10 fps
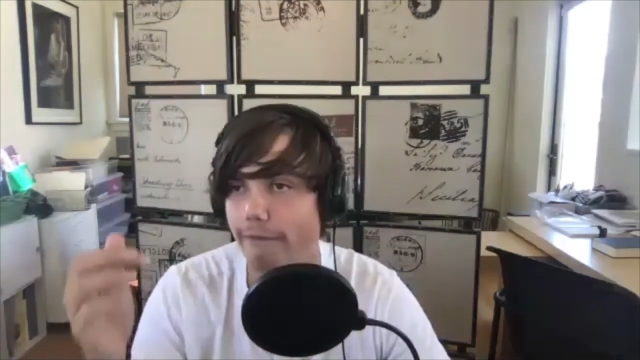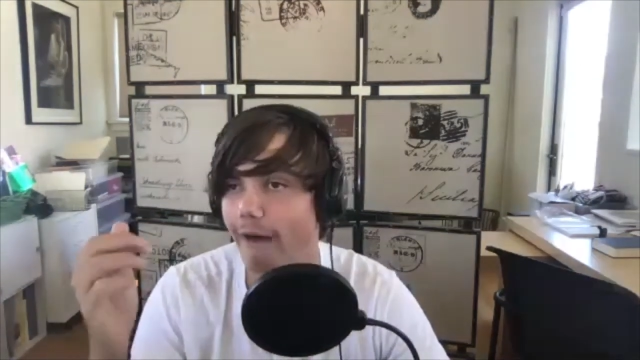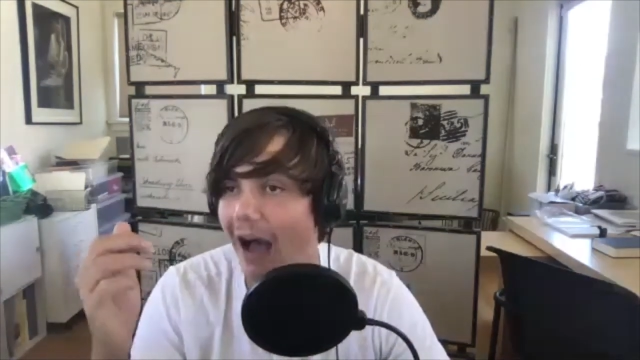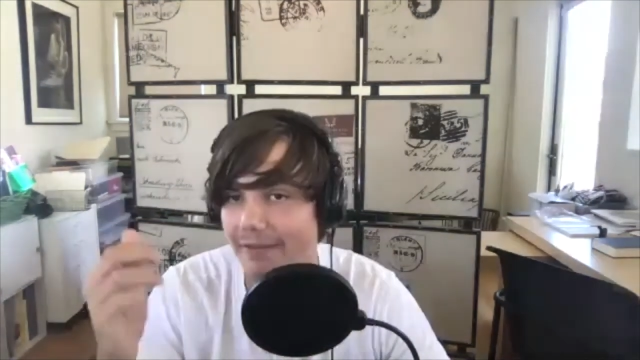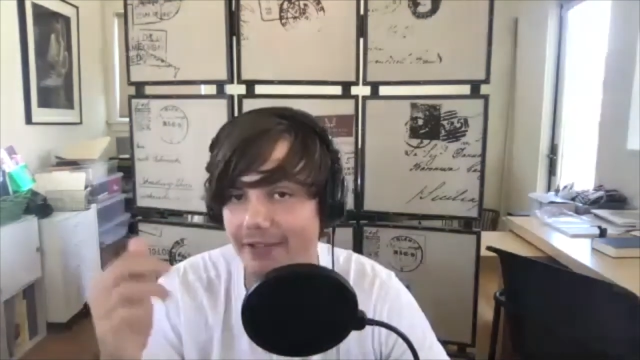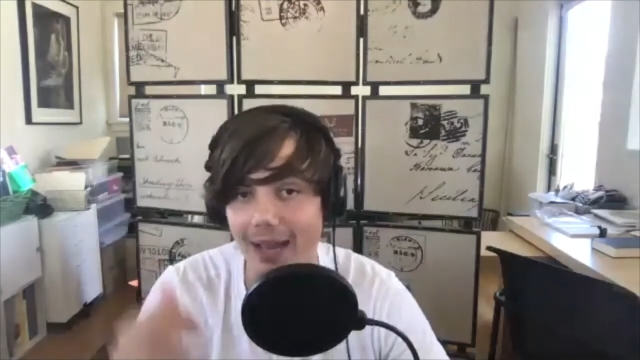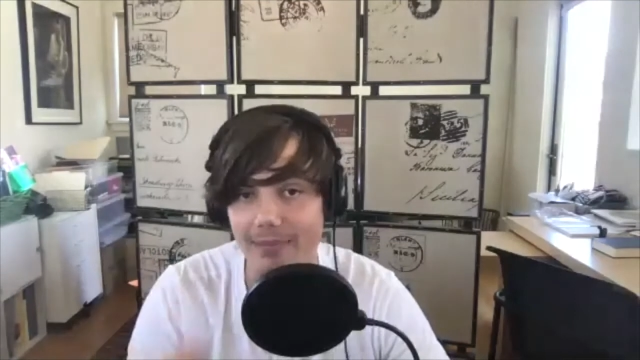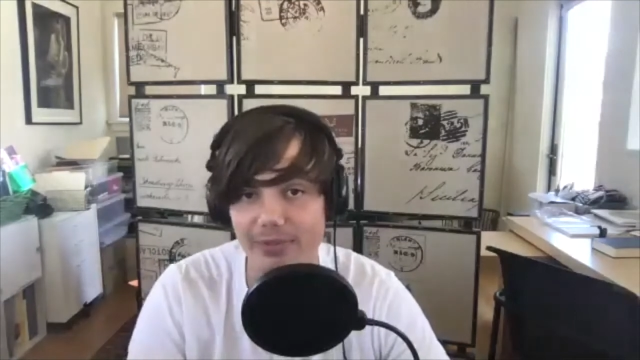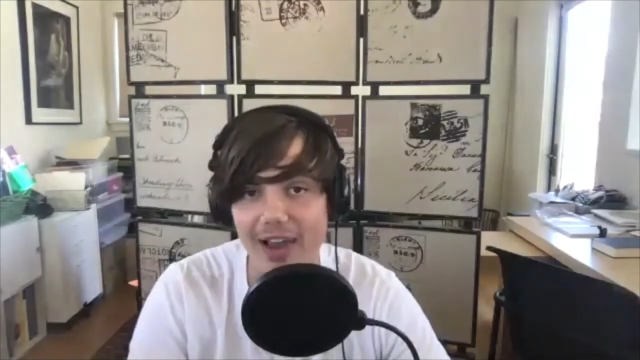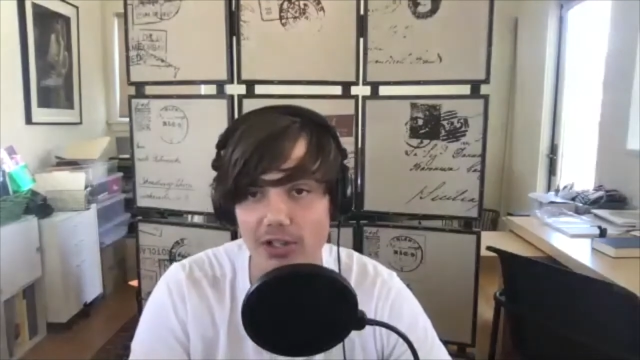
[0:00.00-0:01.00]
5
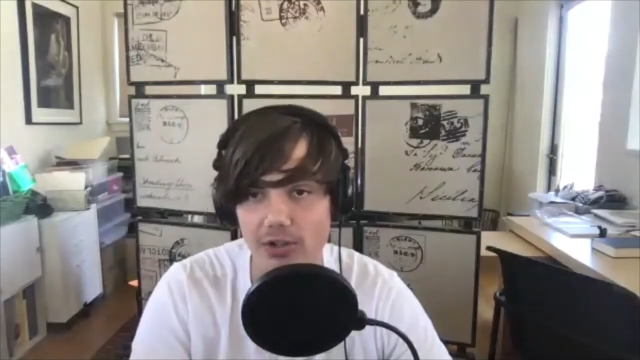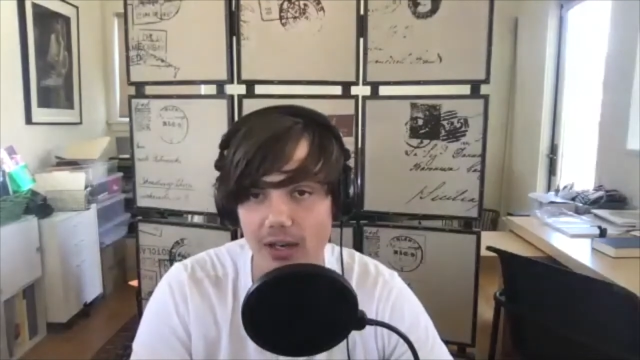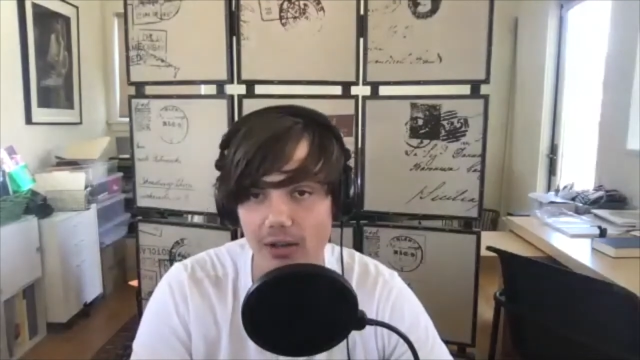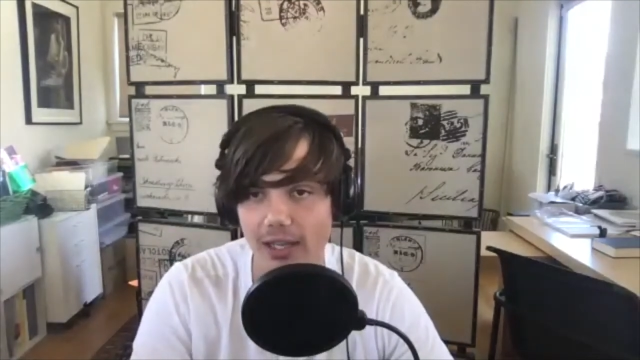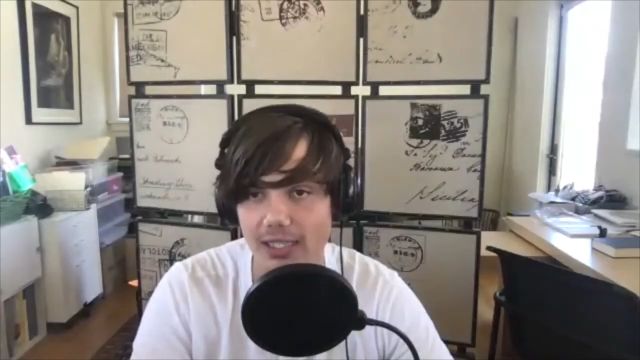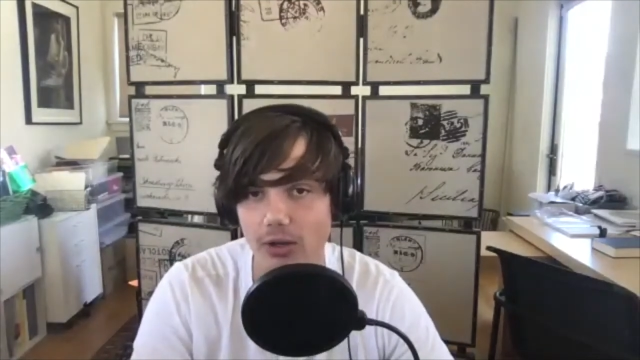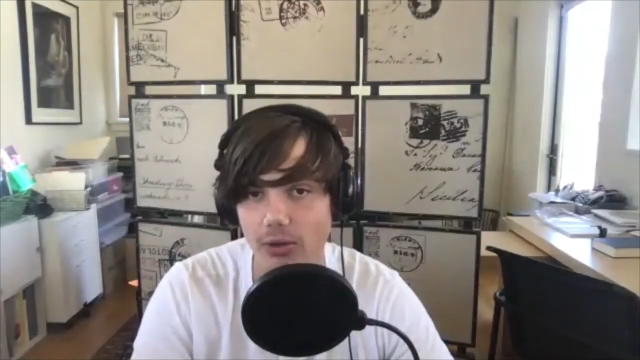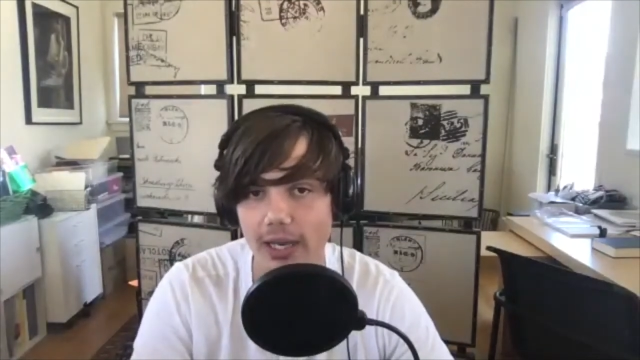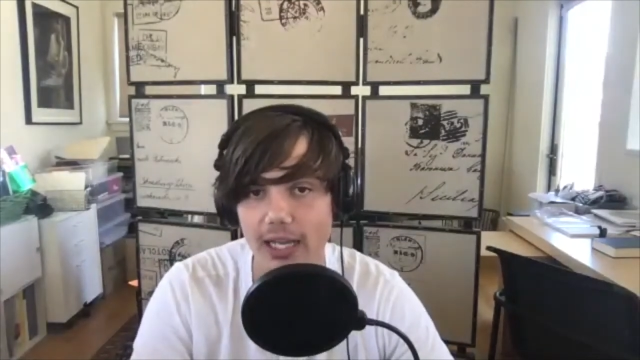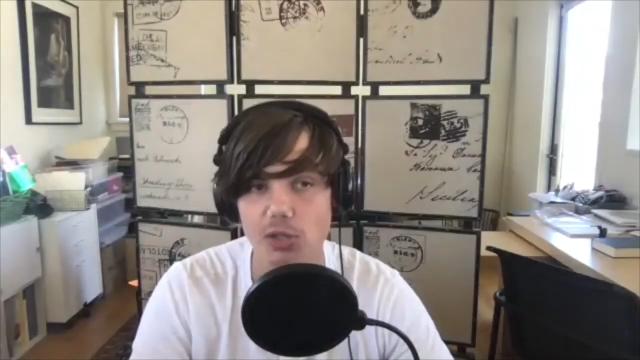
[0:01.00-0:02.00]
times faster than Alexei
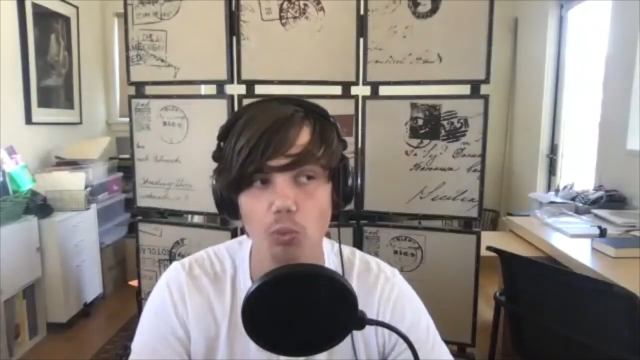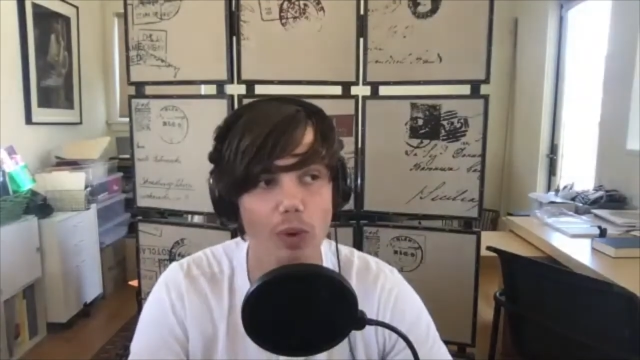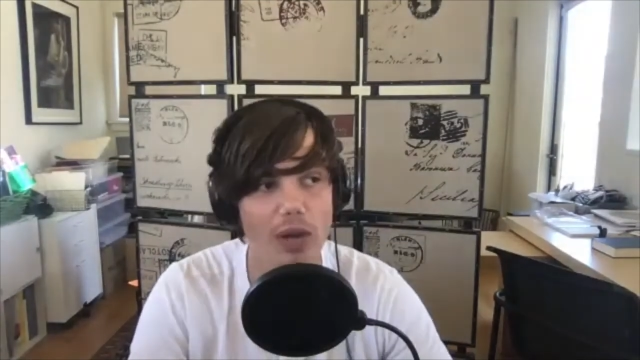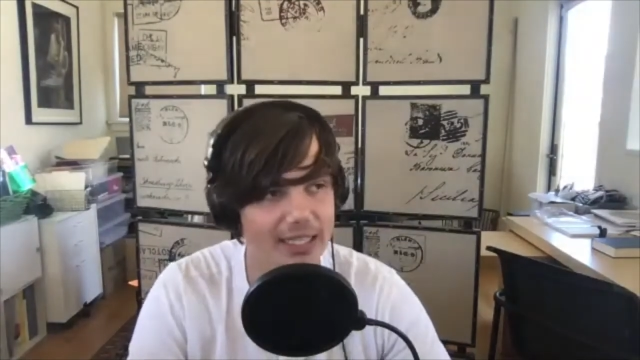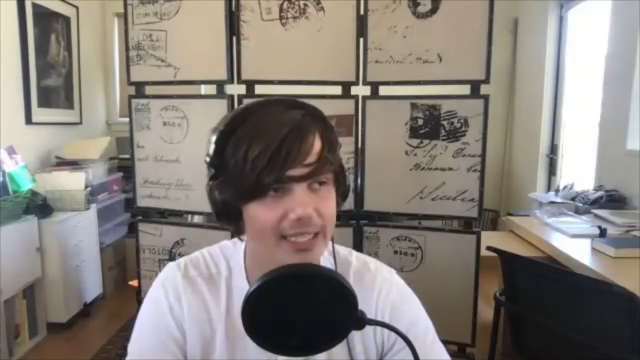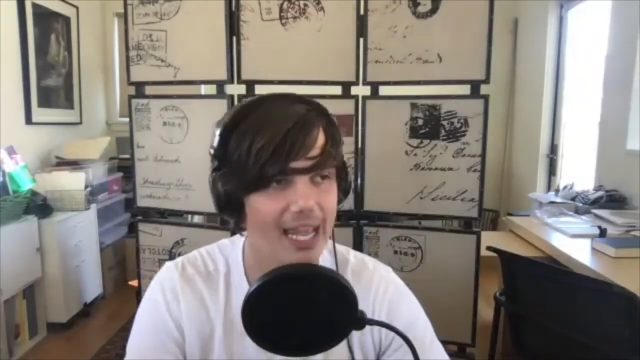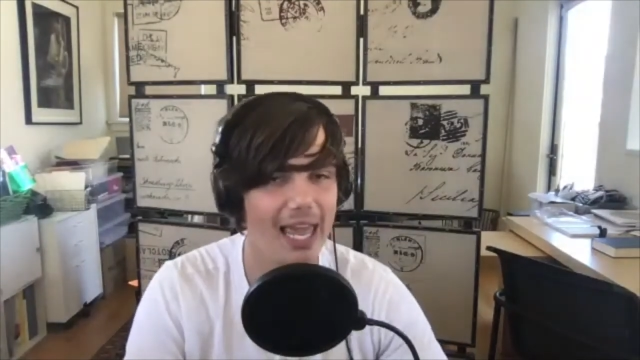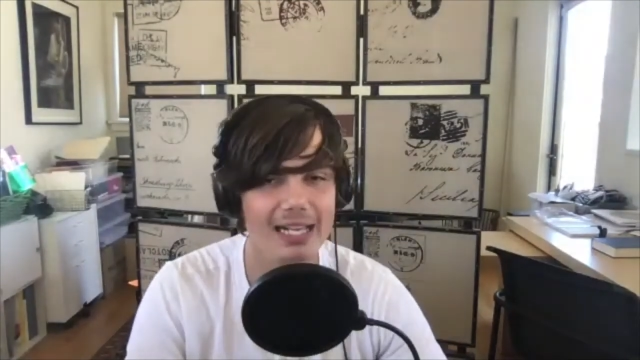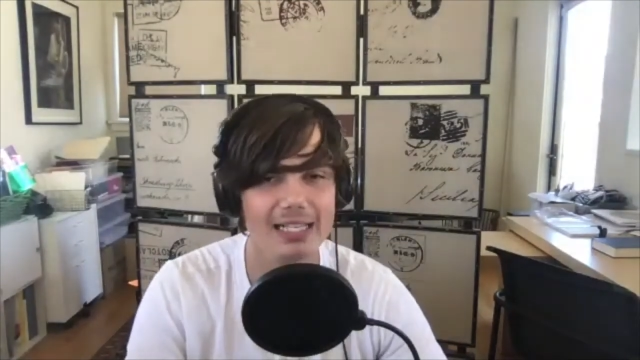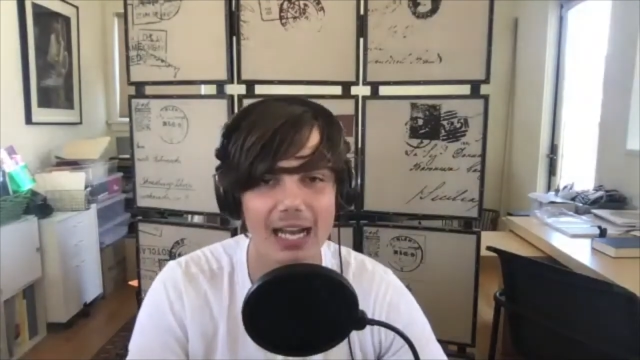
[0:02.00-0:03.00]
Olenek's with
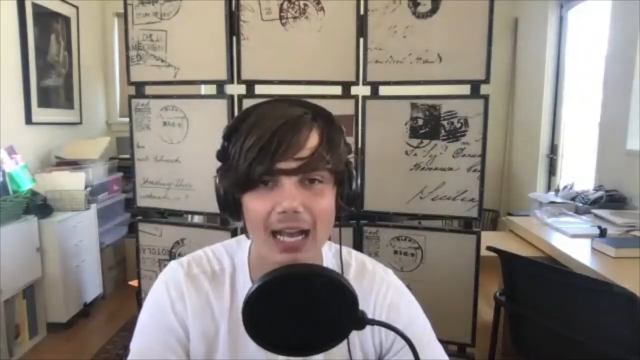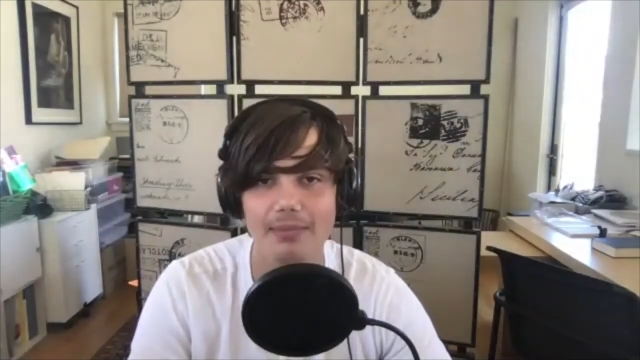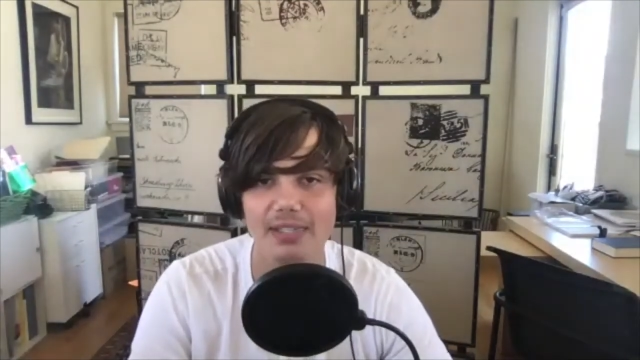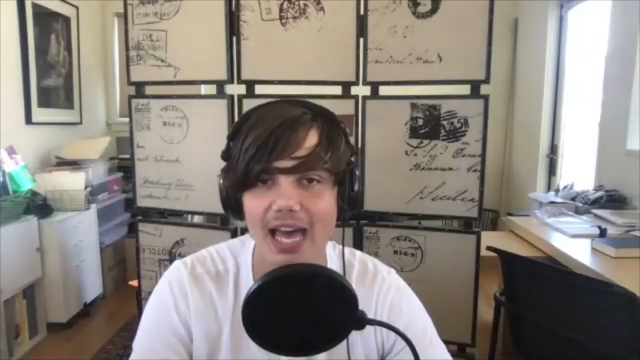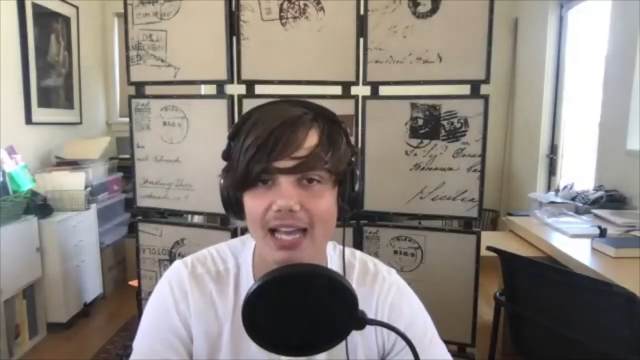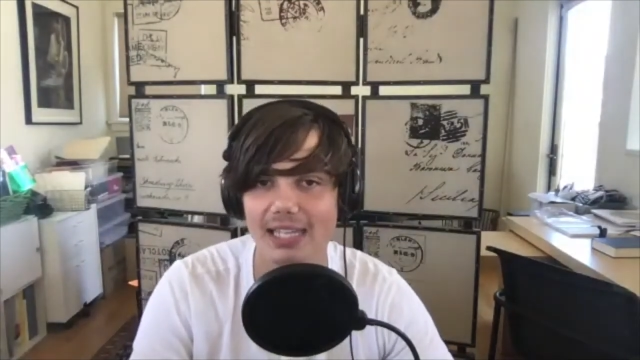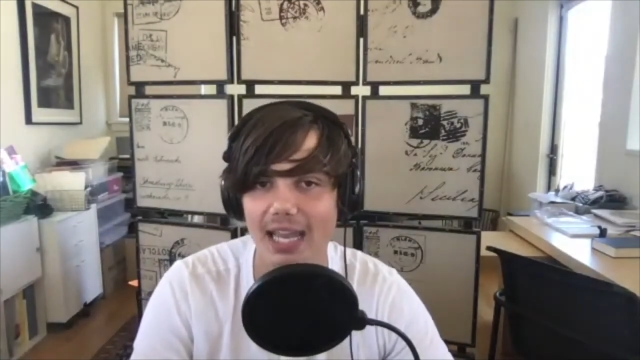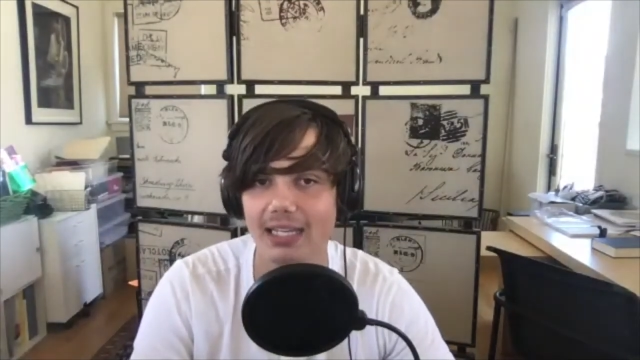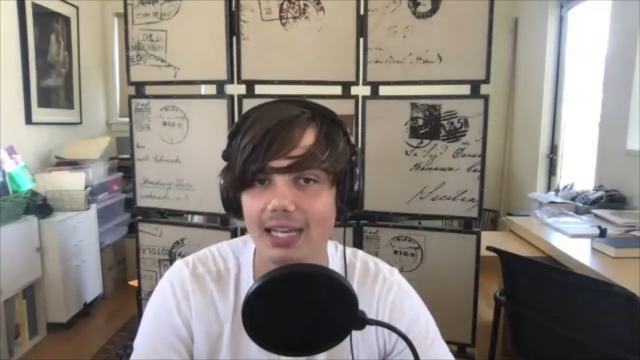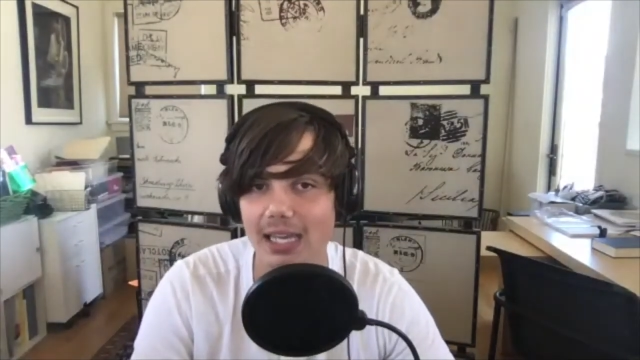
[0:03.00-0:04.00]
10 times that
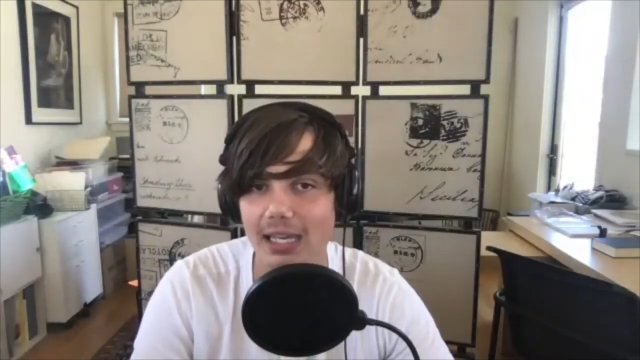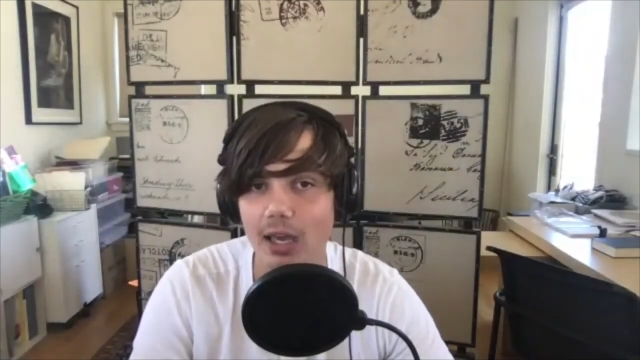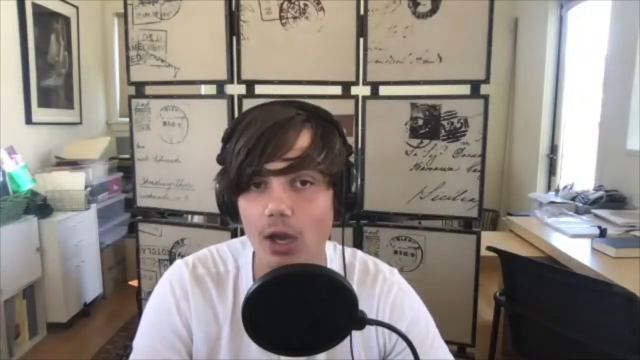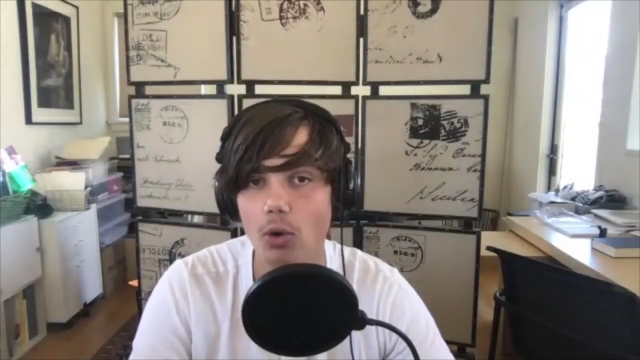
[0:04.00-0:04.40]
technique.